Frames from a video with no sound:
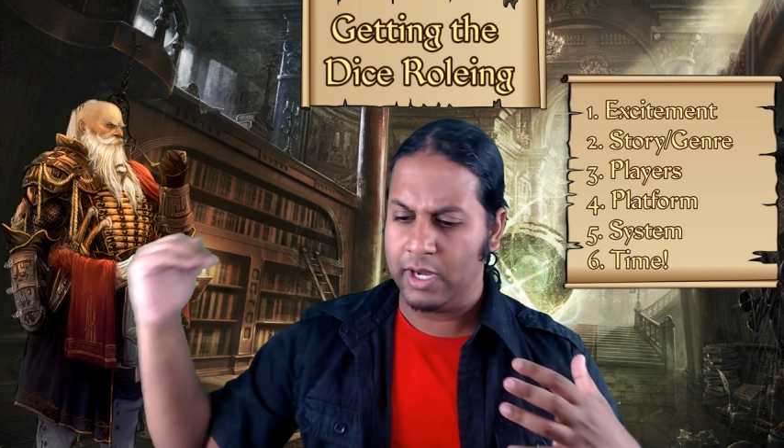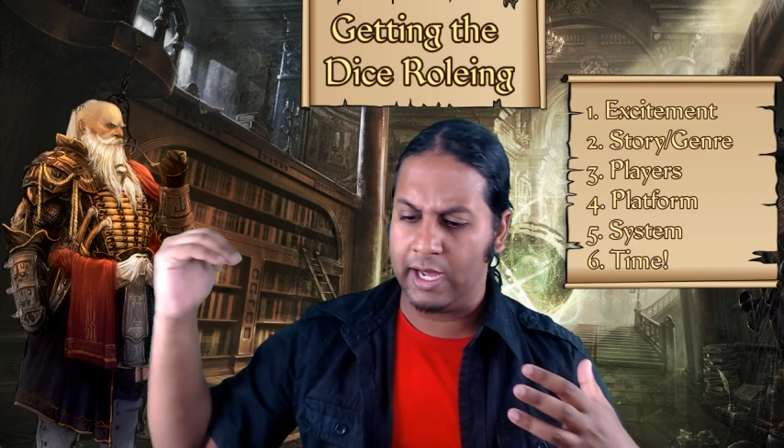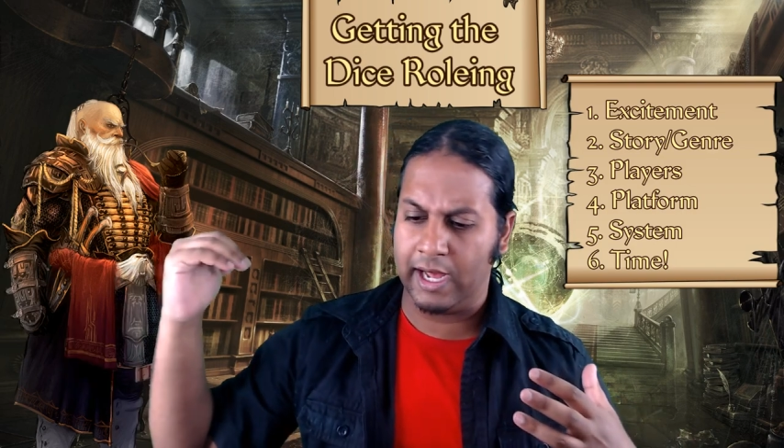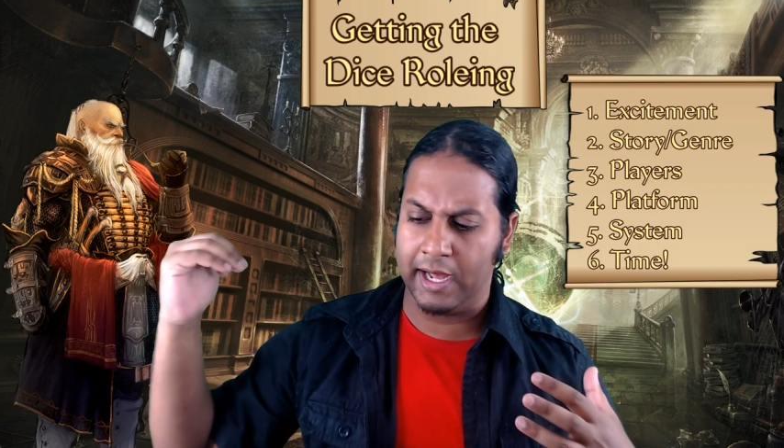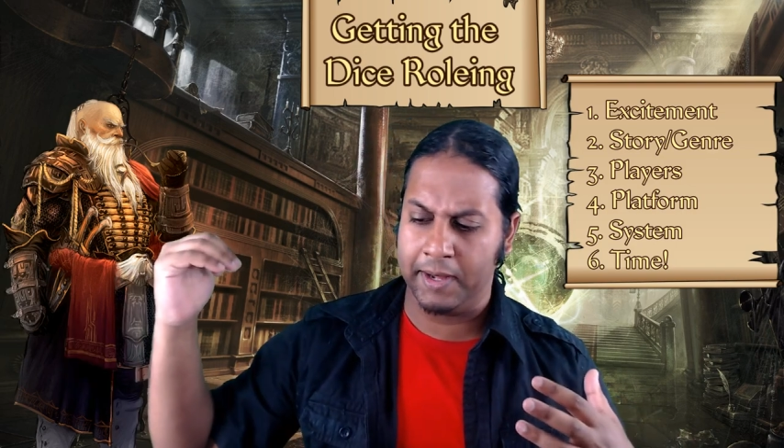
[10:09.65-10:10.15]

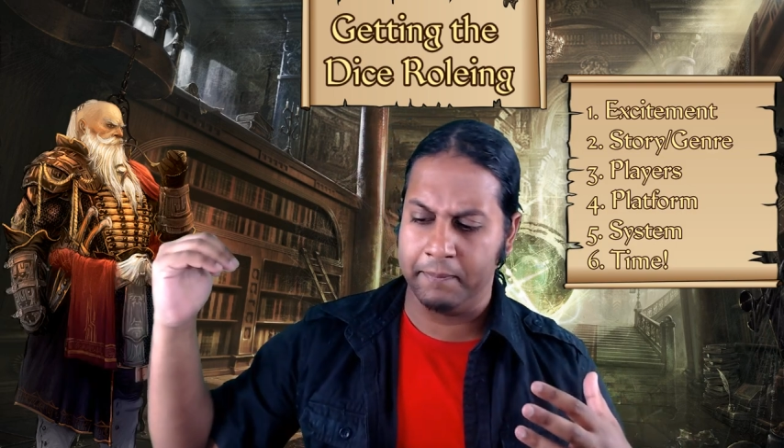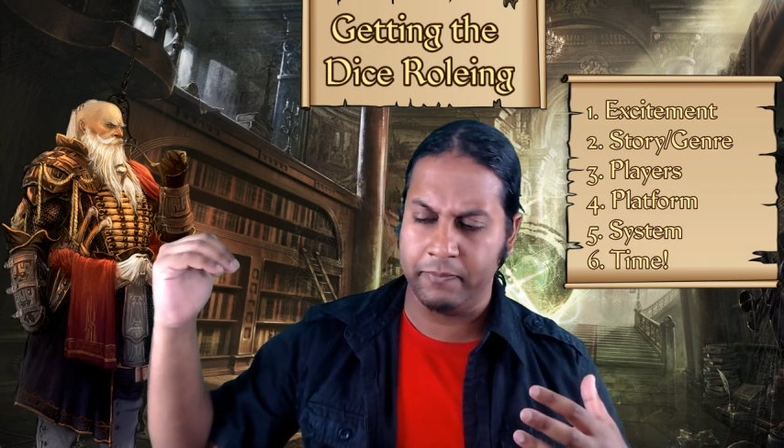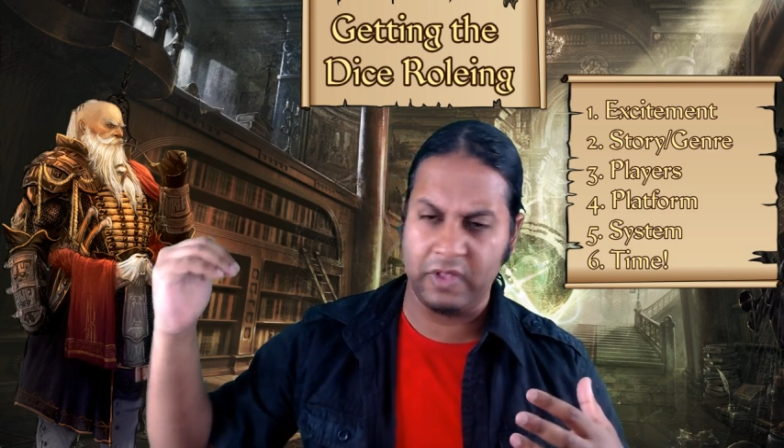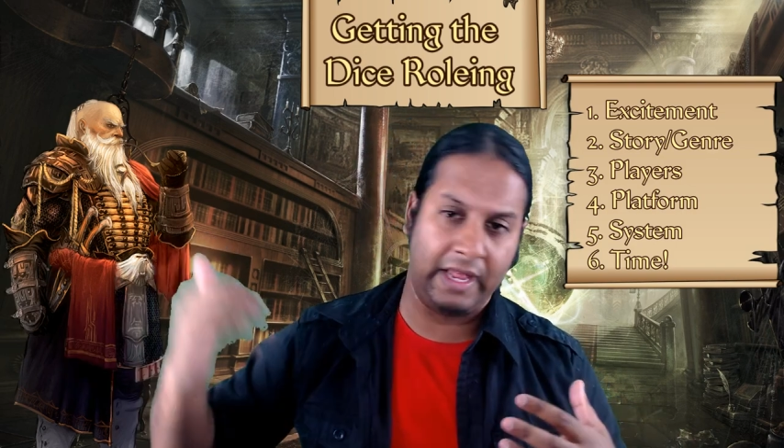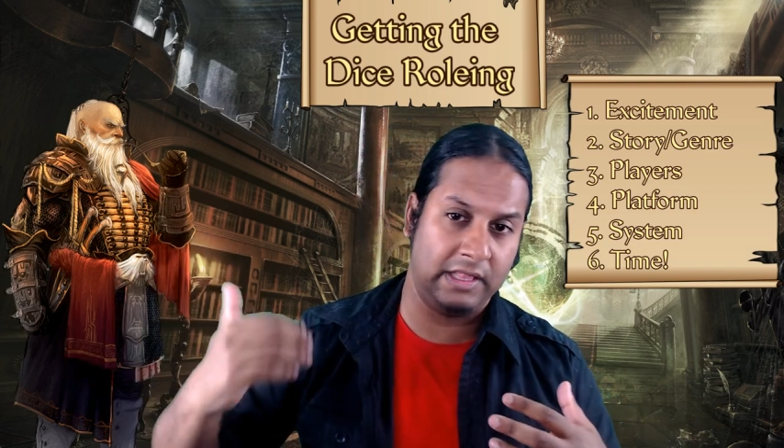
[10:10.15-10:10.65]
um,
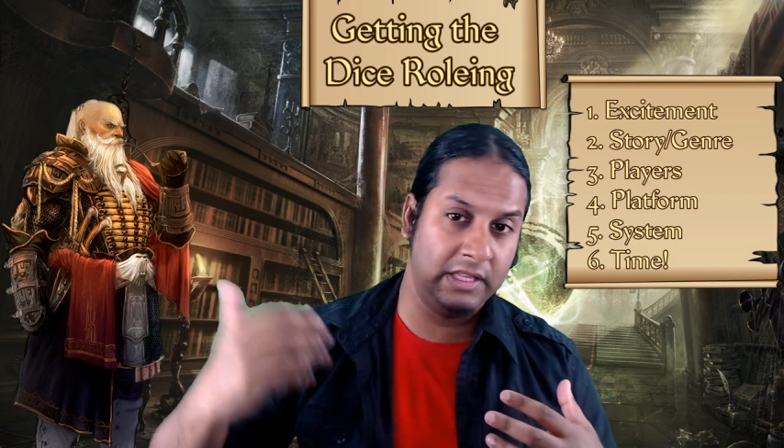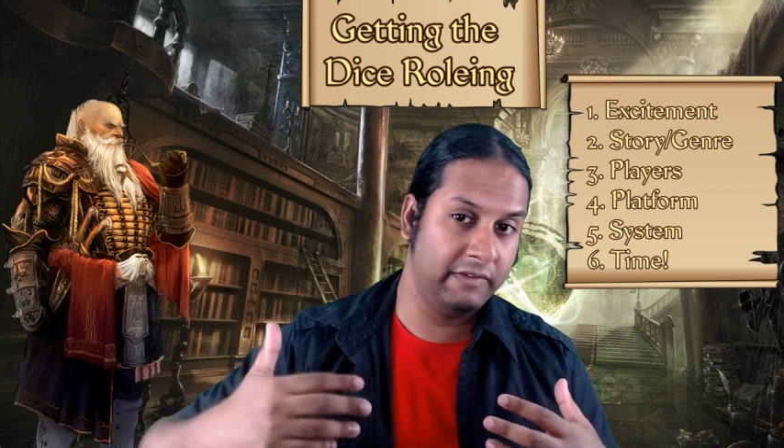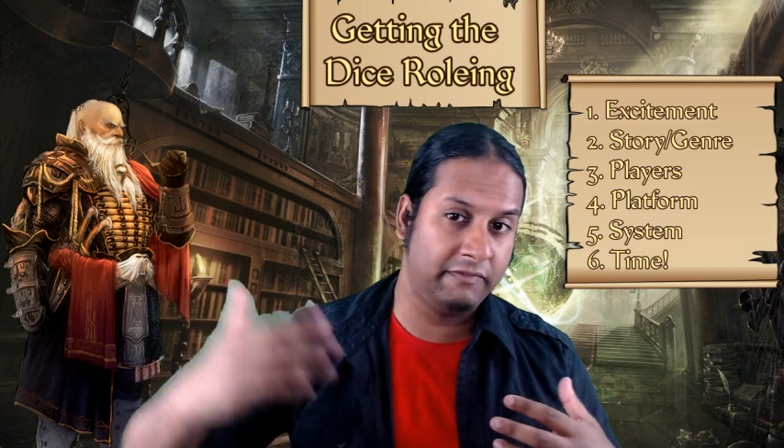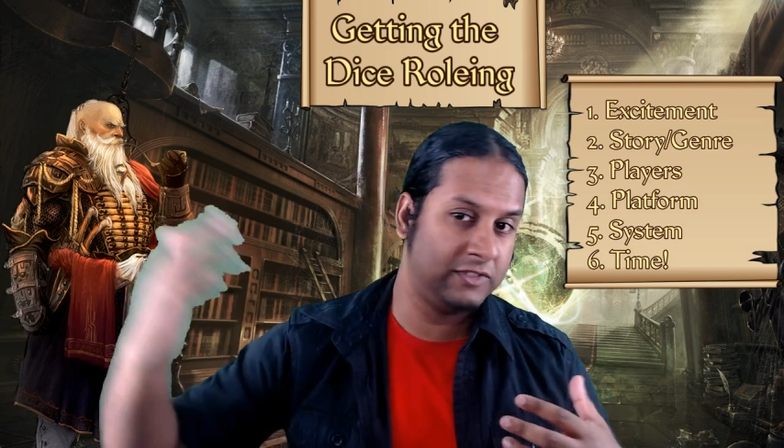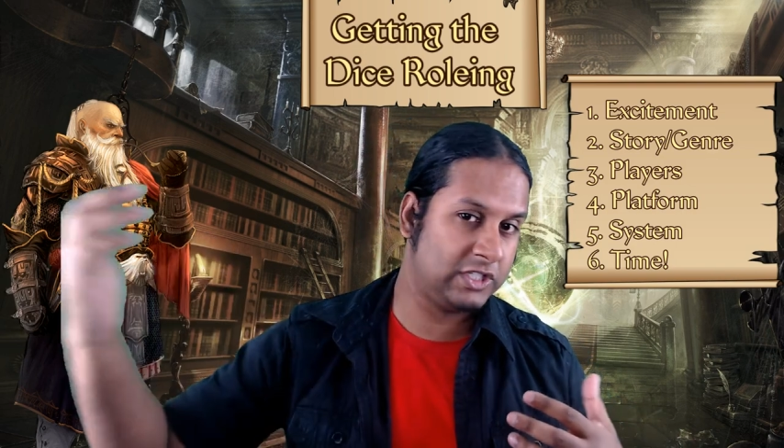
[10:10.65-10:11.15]
like
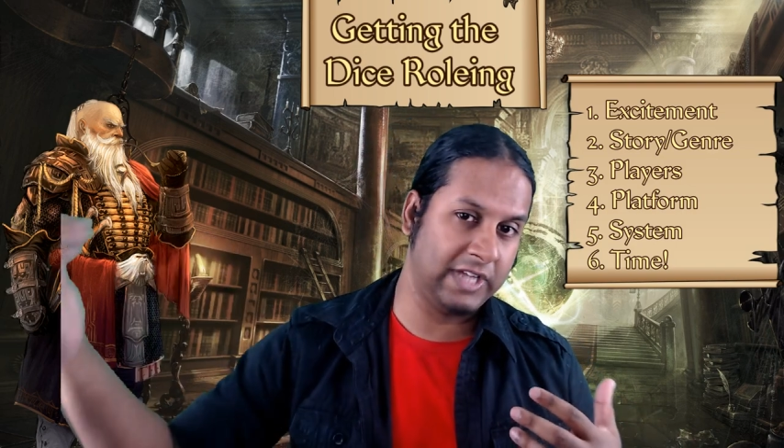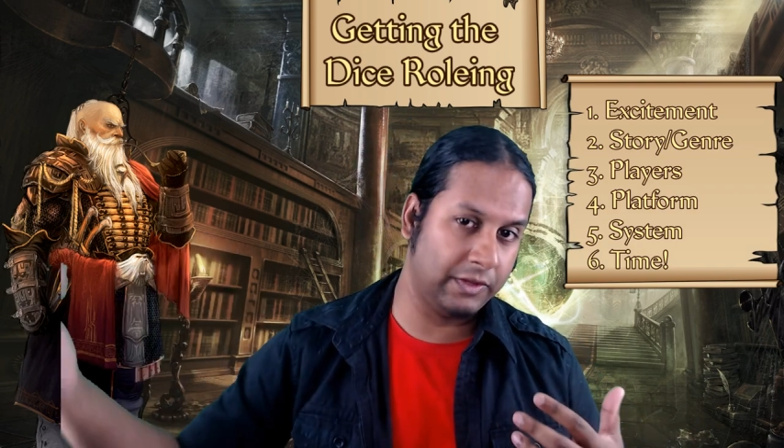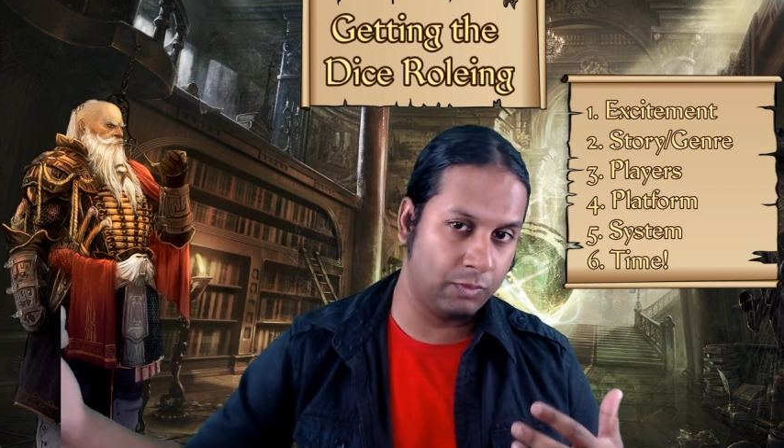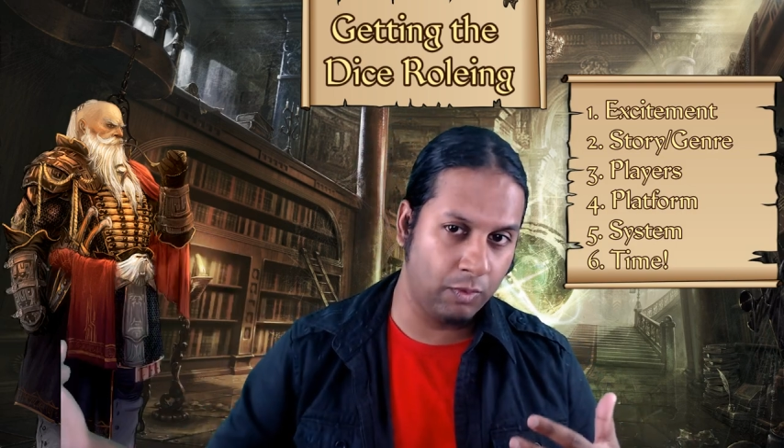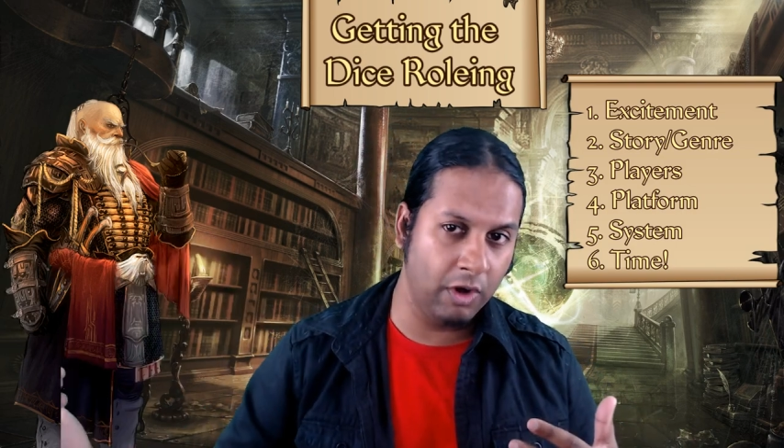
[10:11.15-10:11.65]
live just down
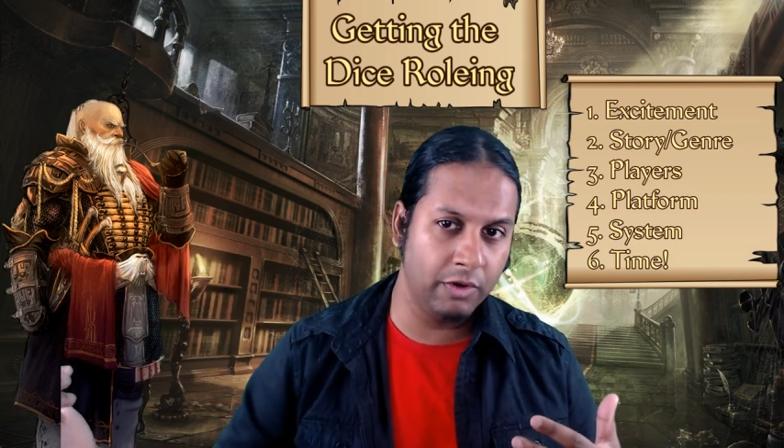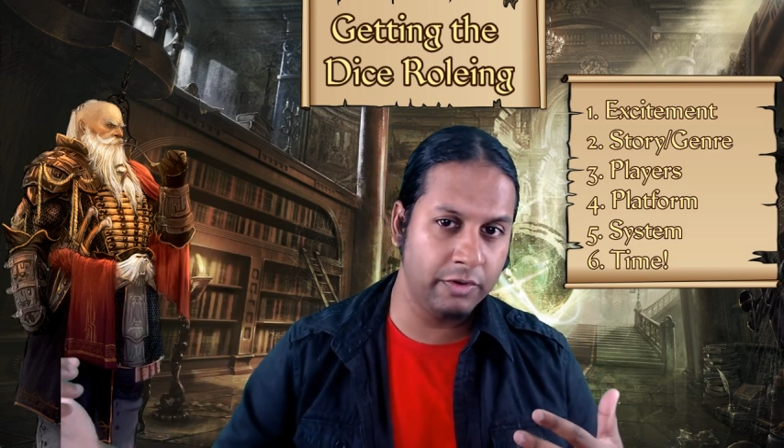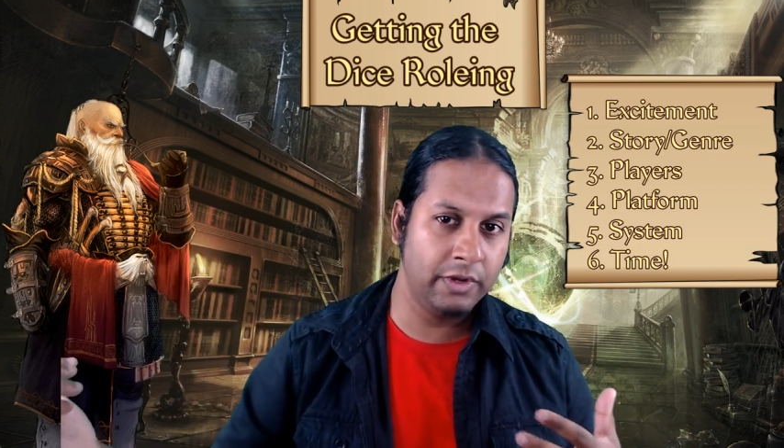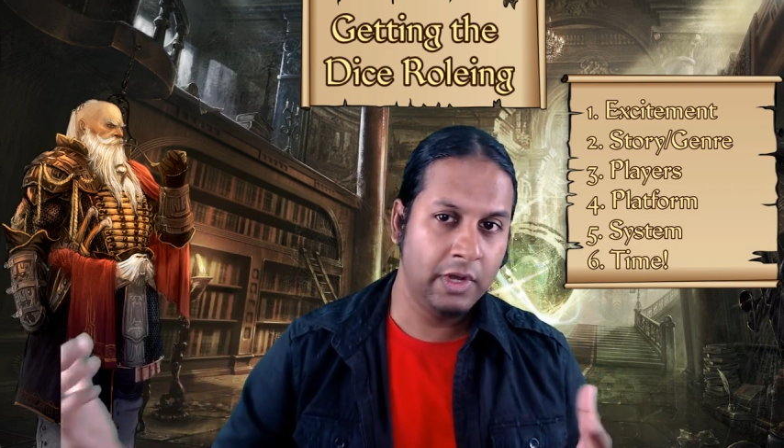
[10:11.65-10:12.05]
the road.